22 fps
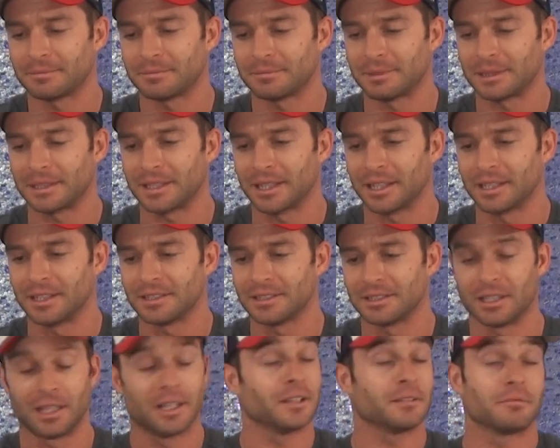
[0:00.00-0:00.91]

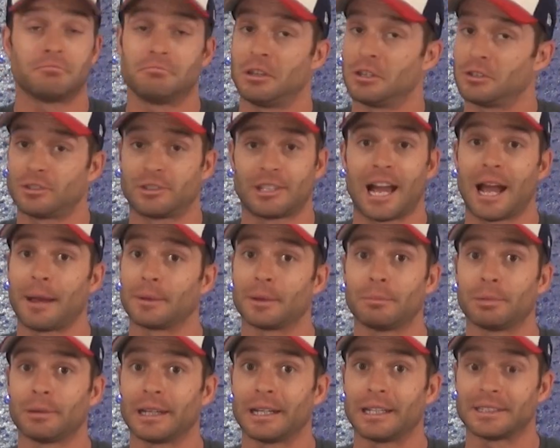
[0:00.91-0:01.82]
Because there's a time
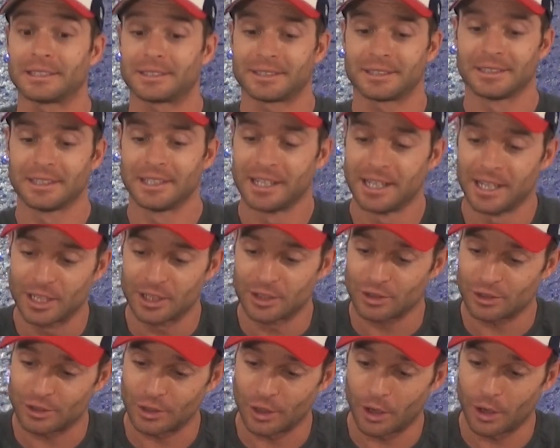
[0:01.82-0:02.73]
and a place.
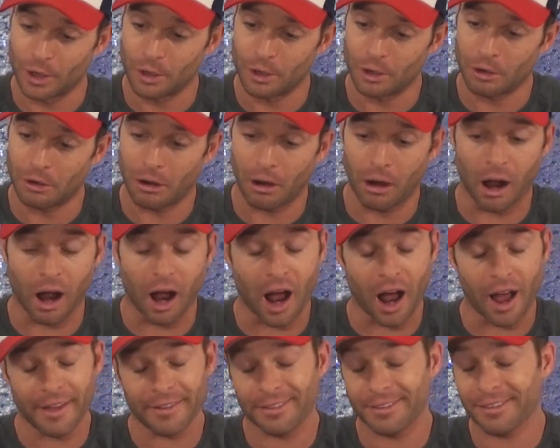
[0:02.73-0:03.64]
So,
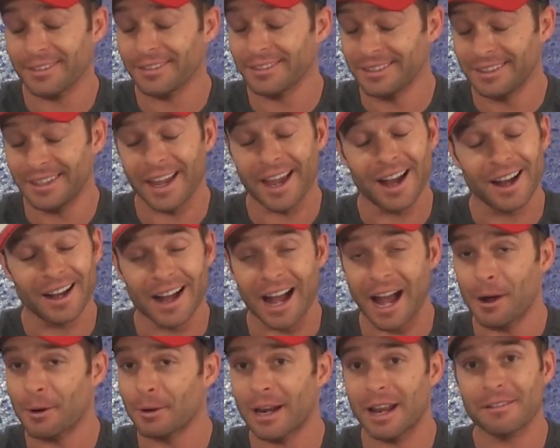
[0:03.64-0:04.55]

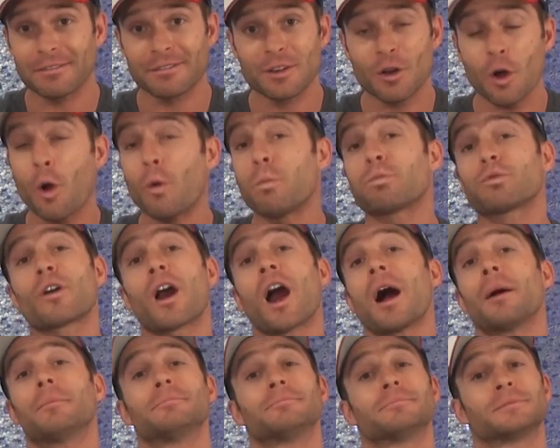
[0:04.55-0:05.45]
I would have no
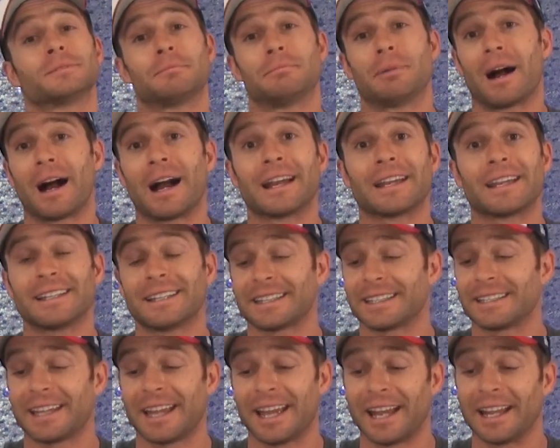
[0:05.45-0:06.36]
problems buying it
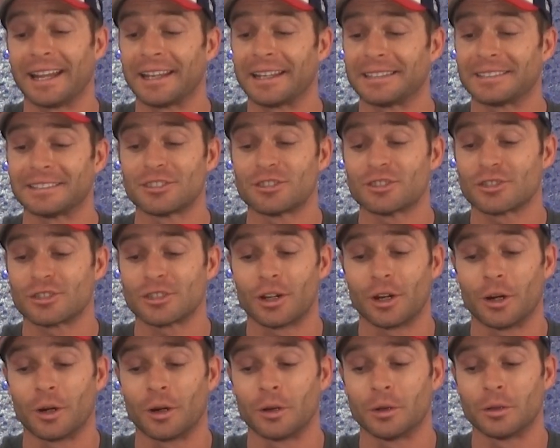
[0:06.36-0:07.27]
again.
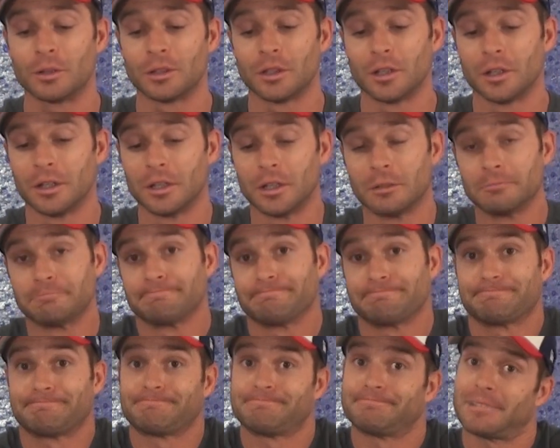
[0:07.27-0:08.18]
So,
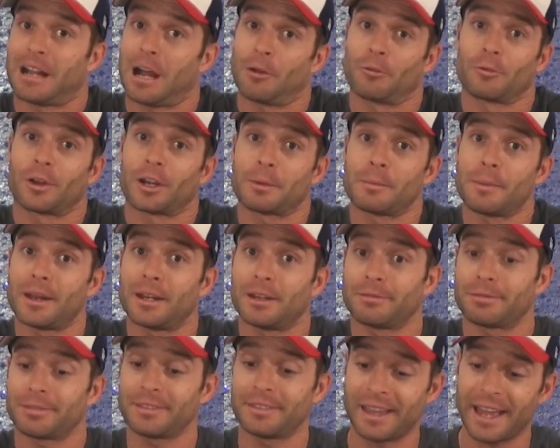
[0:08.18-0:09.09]
I'll recommend
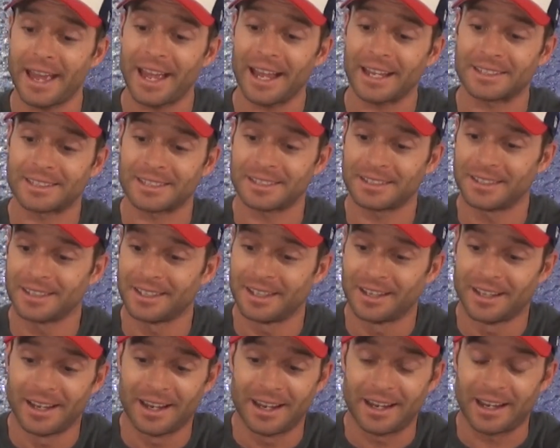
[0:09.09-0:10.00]
it for that.
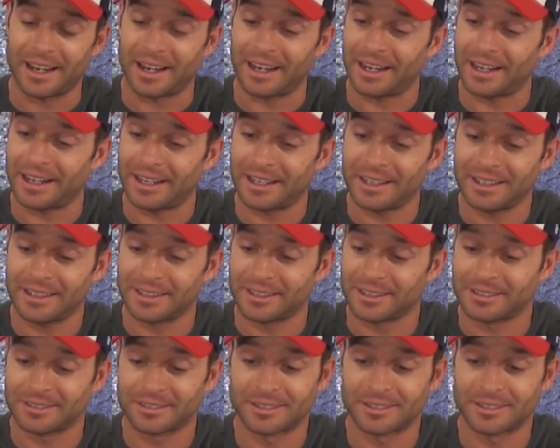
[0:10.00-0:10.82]
And